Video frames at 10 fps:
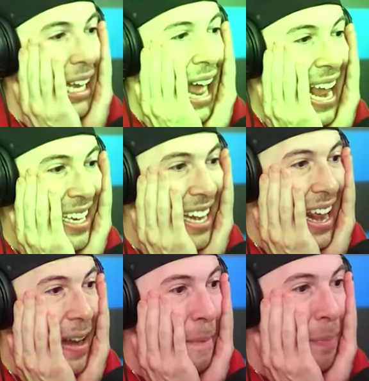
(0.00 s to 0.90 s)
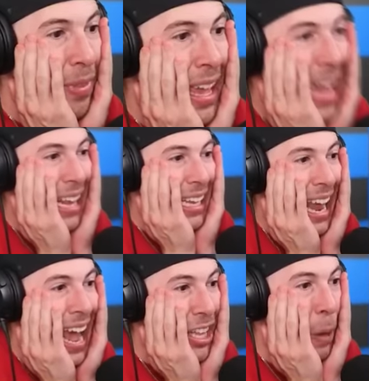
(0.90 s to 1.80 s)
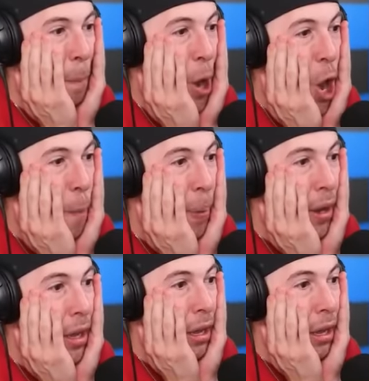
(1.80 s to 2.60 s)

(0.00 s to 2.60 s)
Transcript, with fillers: liked it. He liked the poop.